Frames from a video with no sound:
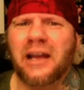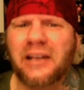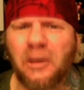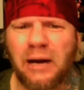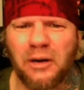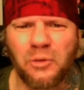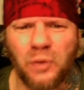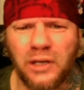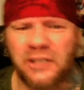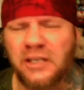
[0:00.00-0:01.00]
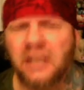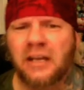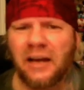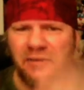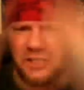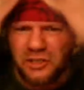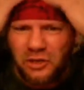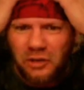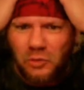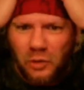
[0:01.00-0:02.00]
I know how it was? I've just
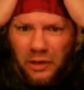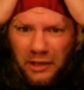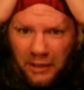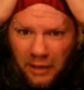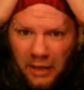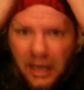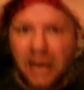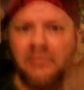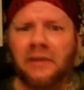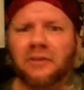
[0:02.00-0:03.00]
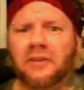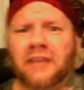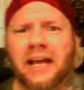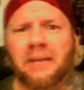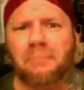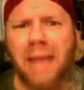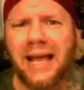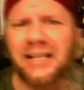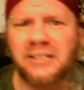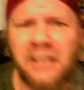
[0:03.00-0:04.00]
started working. I've never even had a
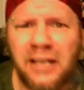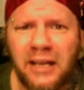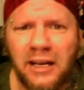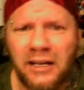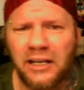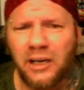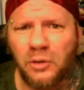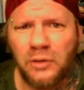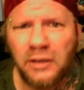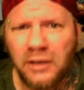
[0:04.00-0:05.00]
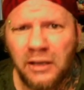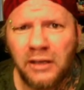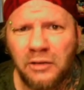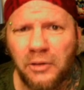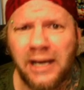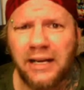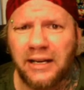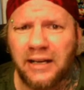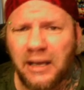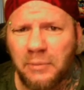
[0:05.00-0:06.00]
match.
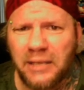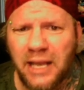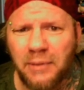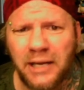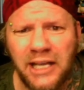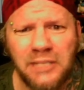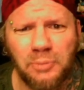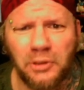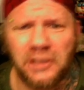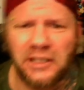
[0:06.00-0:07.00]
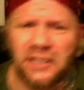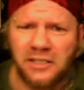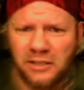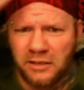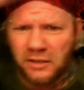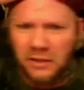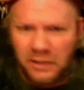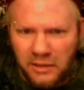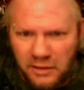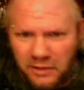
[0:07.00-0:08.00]
Granted, I became an expert at this.
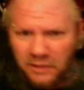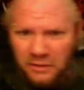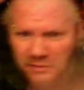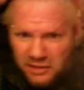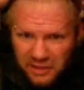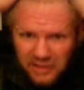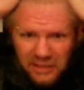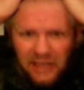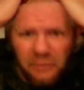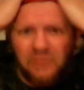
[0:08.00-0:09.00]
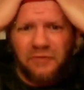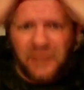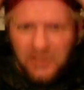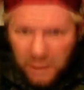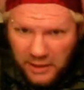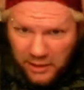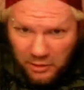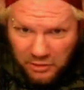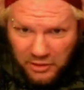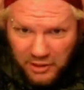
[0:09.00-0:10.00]
Let's see, I want to fix my
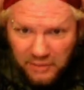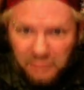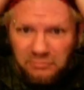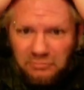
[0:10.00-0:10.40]
hair thing.